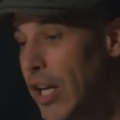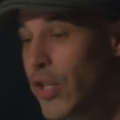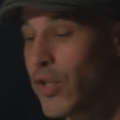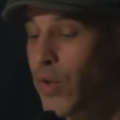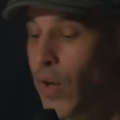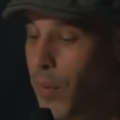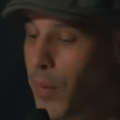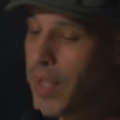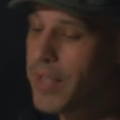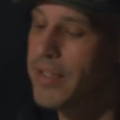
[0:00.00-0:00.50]

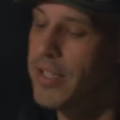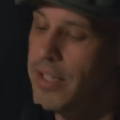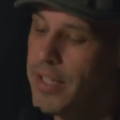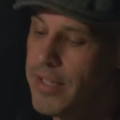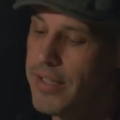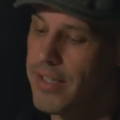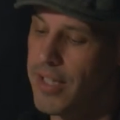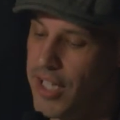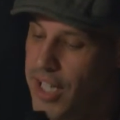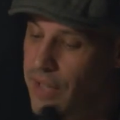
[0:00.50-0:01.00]
So I went to
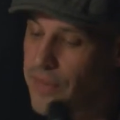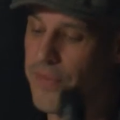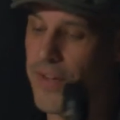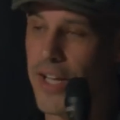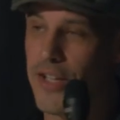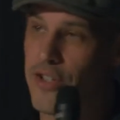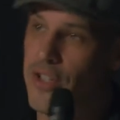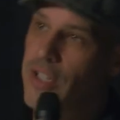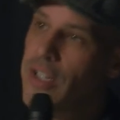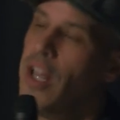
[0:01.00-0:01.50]
this
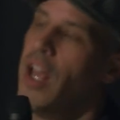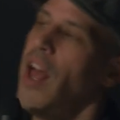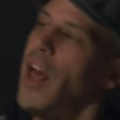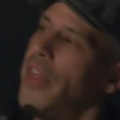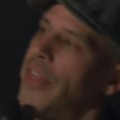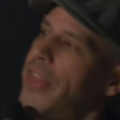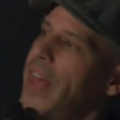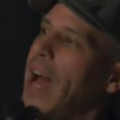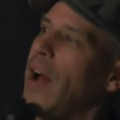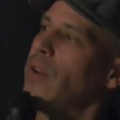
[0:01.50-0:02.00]
convention.
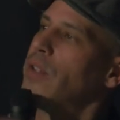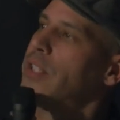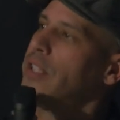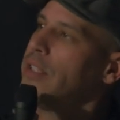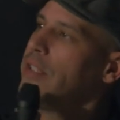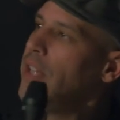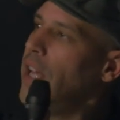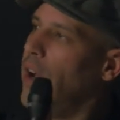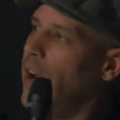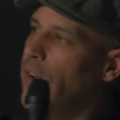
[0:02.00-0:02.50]
A
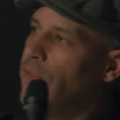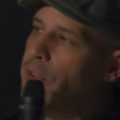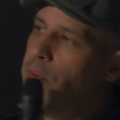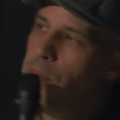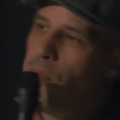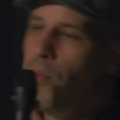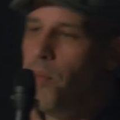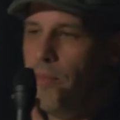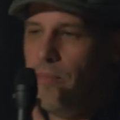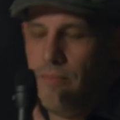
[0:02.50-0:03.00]
thousand of
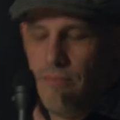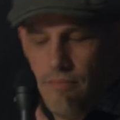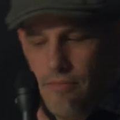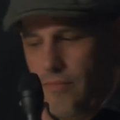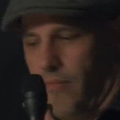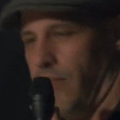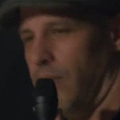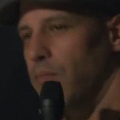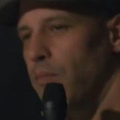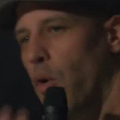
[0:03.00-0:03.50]
the
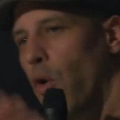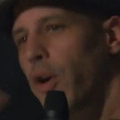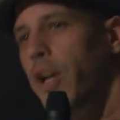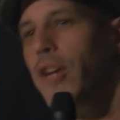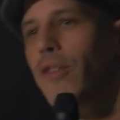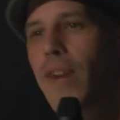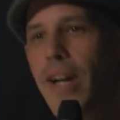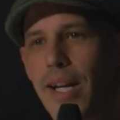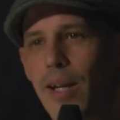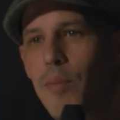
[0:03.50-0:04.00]

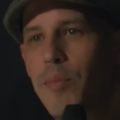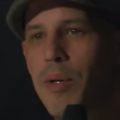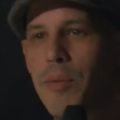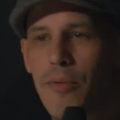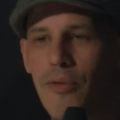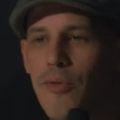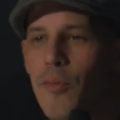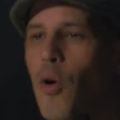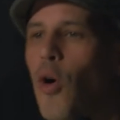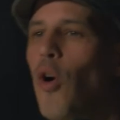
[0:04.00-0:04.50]
morning radio
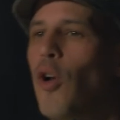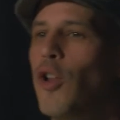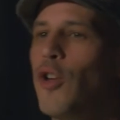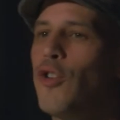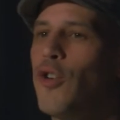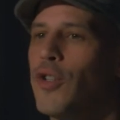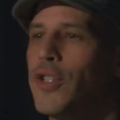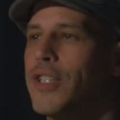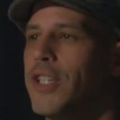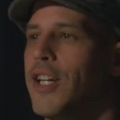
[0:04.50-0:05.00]
people from all
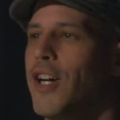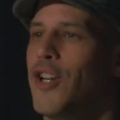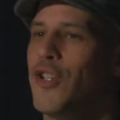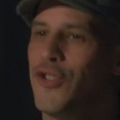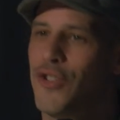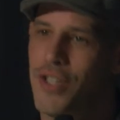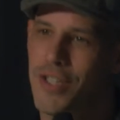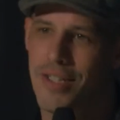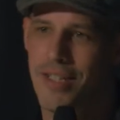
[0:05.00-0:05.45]
across the country are